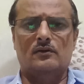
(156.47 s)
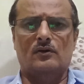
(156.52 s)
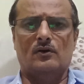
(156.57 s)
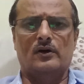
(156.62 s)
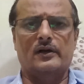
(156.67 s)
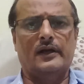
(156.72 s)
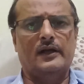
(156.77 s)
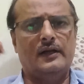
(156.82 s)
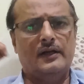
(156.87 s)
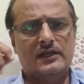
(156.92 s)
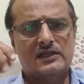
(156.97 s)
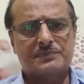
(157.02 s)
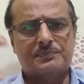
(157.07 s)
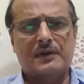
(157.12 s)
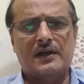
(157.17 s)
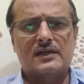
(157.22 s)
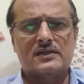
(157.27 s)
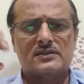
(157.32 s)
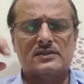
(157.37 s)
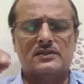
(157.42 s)
or any
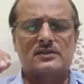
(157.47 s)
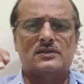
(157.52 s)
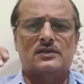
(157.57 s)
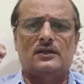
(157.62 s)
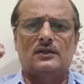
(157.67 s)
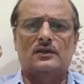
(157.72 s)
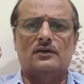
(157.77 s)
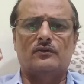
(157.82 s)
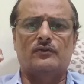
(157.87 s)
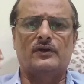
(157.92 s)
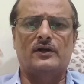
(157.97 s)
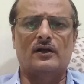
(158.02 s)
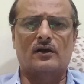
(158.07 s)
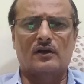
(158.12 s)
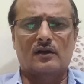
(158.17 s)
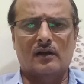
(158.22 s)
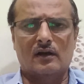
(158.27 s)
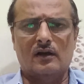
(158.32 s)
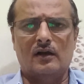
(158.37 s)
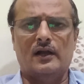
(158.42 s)
spices in a
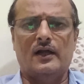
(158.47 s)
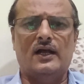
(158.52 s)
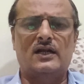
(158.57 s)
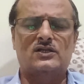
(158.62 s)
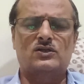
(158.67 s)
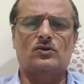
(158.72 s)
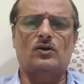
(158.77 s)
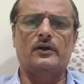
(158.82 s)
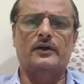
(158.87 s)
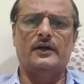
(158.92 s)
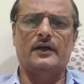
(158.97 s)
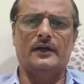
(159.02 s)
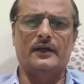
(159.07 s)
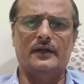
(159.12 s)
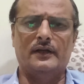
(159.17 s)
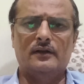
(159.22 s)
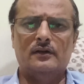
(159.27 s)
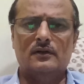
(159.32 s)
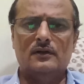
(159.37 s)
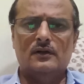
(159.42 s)
very large
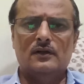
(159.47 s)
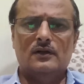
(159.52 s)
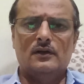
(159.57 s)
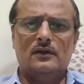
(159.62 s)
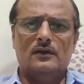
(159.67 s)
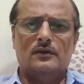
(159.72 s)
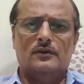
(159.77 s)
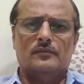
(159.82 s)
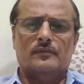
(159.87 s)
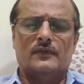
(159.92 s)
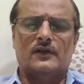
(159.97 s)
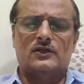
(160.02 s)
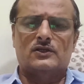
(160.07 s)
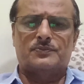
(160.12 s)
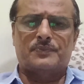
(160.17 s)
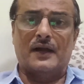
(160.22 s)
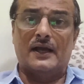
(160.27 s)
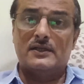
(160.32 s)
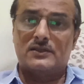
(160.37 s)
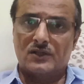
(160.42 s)
quantity,
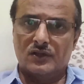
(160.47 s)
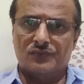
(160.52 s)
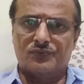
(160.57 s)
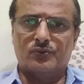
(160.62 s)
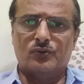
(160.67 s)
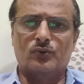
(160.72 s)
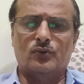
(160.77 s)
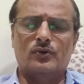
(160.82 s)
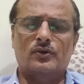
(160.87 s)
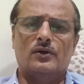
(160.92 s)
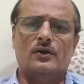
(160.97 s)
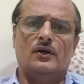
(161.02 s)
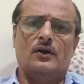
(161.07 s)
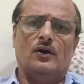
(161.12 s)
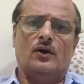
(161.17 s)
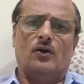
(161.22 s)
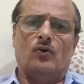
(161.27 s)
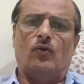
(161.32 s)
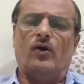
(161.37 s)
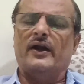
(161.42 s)
spicy food,
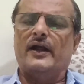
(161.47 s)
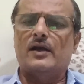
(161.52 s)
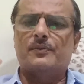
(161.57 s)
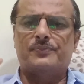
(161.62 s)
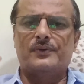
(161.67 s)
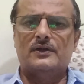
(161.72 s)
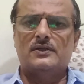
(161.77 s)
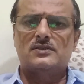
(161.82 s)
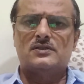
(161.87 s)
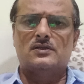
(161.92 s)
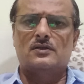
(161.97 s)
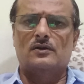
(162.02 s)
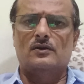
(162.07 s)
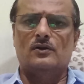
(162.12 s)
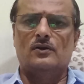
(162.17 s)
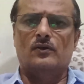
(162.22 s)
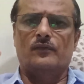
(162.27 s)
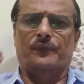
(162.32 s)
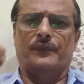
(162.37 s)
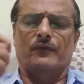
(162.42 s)
what happens
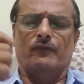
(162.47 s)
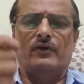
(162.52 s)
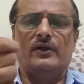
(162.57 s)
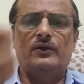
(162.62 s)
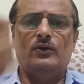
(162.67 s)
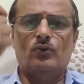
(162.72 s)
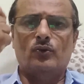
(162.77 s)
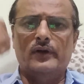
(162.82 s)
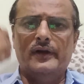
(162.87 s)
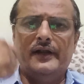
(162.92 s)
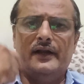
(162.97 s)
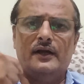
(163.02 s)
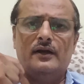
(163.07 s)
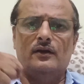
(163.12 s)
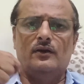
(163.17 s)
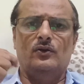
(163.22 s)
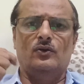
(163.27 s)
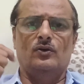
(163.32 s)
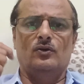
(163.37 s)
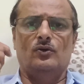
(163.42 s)
when you
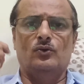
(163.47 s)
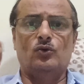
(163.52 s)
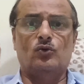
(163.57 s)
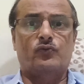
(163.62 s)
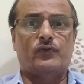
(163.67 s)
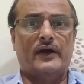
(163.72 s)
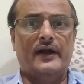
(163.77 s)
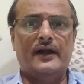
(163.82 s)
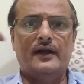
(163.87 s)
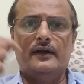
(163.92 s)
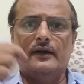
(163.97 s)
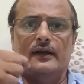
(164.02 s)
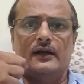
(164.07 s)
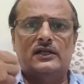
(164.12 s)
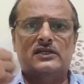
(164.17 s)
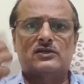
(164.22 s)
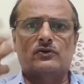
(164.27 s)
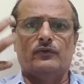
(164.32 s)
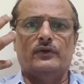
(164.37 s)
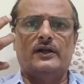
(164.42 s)
eat? You find
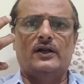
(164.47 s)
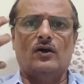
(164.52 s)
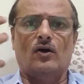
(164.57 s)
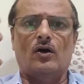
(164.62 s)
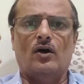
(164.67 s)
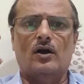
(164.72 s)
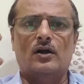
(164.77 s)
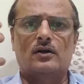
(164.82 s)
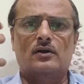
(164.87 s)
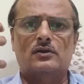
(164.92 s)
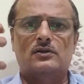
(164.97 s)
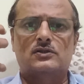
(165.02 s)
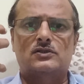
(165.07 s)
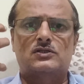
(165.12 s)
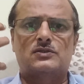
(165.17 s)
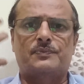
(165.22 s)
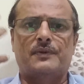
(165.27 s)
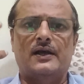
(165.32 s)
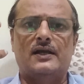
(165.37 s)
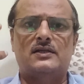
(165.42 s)
it is a very hot,
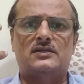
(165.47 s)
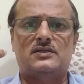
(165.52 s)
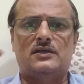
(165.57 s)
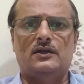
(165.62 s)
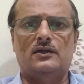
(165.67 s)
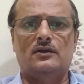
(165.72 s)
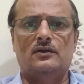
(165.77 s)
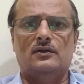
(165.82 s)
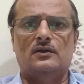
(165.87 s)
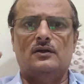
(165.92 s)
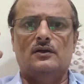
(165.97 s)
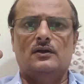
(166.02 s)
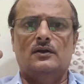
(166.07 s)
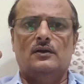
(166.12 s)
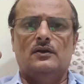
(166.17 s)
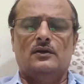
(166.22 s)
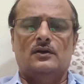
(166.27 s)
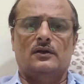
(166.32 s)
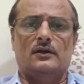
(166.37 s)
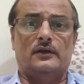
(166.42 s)
spicy,
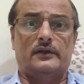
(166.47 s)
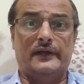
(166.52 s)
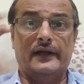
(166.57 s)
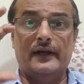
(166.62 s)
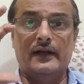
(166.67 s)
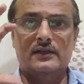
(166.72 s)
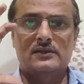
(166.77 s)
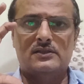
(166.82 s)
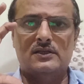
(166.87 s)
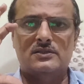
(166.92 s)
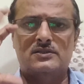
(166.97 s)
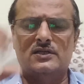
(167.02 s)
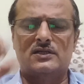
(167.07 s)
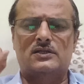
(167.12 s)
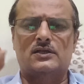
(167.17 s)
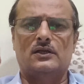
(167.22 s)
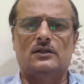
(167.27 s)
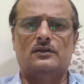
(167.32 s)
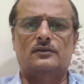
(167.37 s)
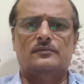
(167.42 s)
tingling
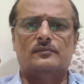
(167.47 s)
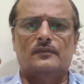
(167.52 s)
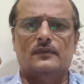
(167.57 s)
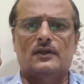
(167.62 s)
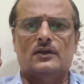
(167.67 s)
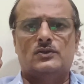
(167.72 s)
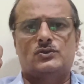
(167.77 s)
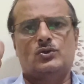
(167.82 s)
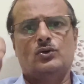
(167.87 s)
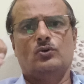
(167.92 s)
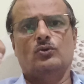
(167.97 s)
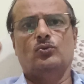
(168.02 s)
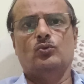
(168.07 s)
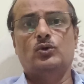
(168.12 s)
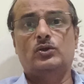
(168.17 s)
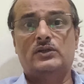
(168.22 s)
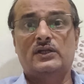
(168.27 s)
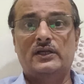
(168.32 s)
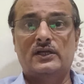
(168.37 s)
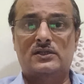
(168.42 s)
sensation. So
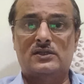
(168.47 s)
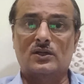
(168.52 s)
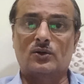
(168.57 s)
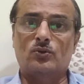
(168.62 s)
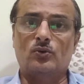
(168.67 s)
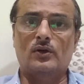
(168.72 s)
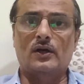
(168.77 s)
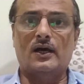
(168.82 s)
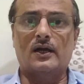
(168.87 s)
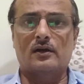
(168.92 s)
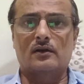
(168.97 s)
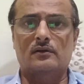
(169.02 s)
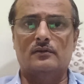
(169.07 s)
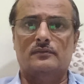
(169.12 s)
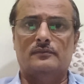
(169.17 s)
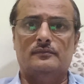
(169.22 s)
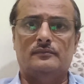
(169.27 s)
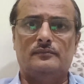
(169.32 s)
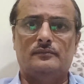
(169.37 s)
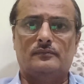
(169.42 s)
Ushna Guna